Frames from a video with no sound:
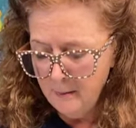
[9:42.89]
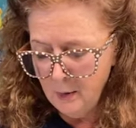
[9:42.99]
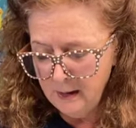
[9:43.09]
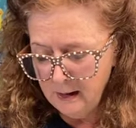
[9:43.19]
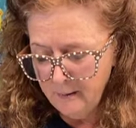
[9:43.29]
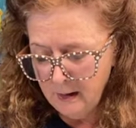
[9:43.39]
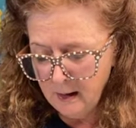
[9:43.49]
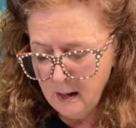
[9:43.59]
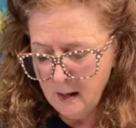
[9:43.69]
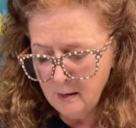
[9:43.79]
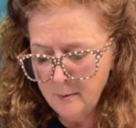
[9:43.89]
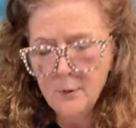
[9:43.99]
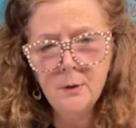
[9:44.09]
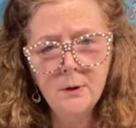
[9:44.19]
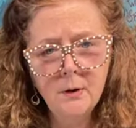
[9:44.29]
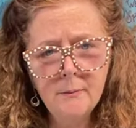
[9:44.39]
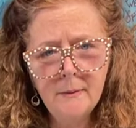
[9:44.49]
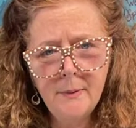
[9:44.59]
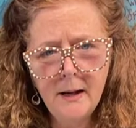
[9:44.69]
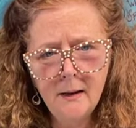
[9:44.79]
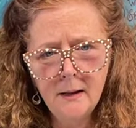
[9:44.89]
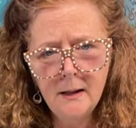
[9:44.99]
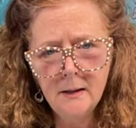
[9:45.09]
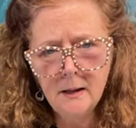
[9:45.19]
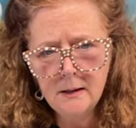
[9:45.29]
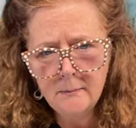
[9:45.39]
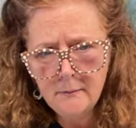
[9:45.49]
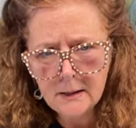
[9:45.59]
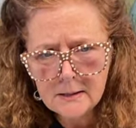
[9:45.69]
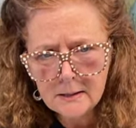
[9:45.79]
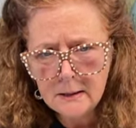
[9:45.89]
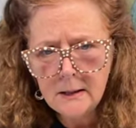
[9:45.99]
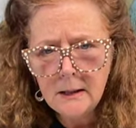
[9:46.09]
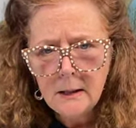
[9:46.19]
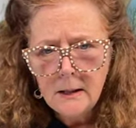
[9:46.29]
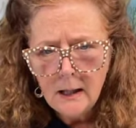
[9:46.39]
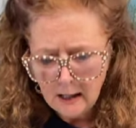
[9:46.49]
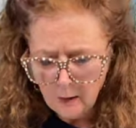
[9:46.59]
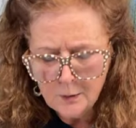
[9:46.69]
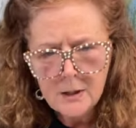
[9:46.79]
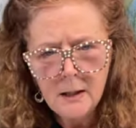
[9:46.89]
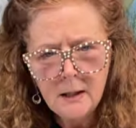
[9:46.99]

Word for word: putting it in my color, pulling it on my palette, and kind of mixing it out.